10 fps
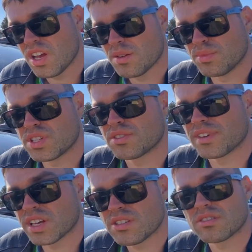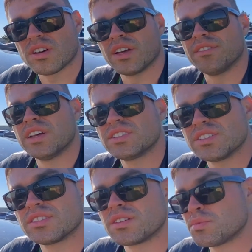a bunch of extra
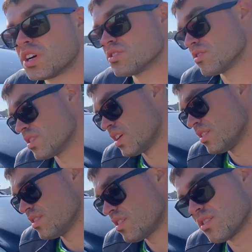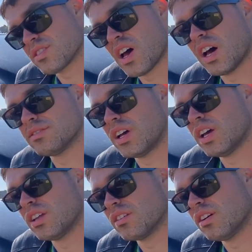unnecessary modules that these cars have
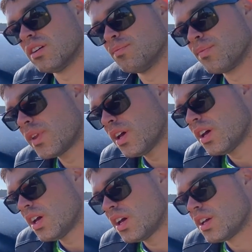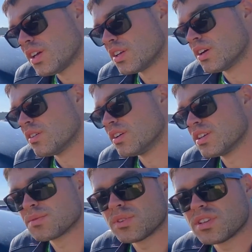and uh, you know, it
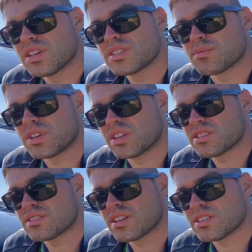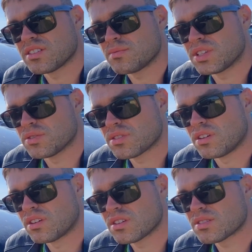is what it is. I mean, that's that's how they made those
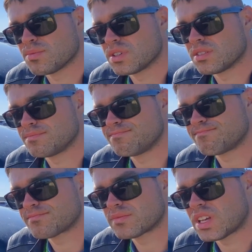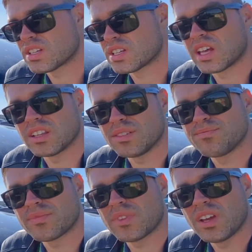cars. But sadly,
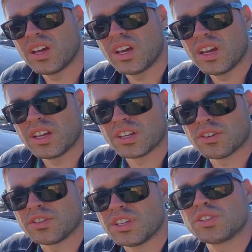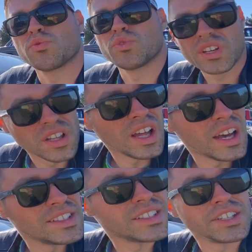you know, you need to
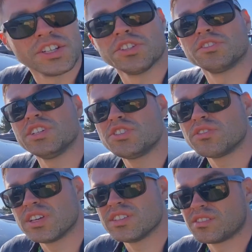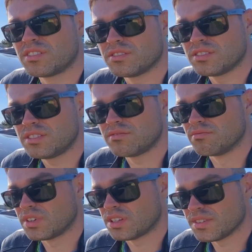realize and you need to teach your kids. You need to
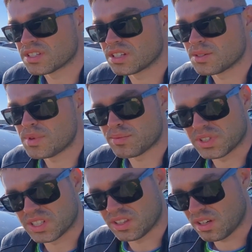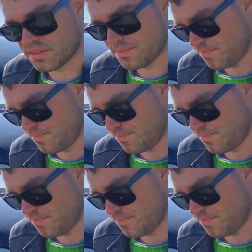convince other people to love